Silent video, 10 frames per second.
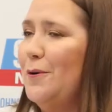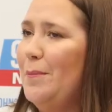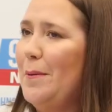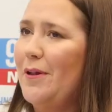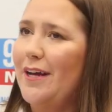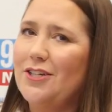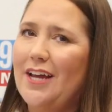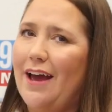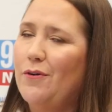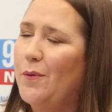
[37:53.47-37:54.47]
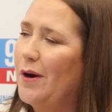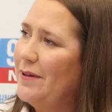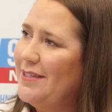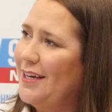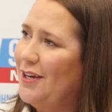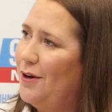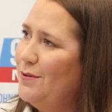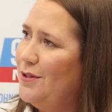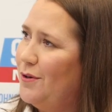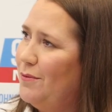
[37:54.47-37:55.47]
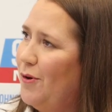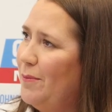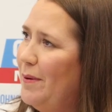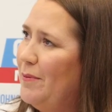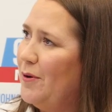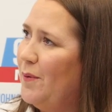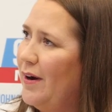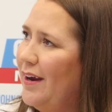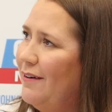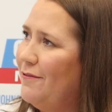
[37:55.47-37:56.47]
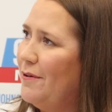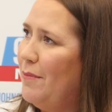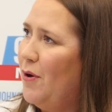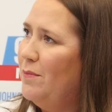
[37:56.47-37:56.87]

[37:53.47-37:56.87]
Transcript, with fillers: people actually have a workplace to go to. More people are working from home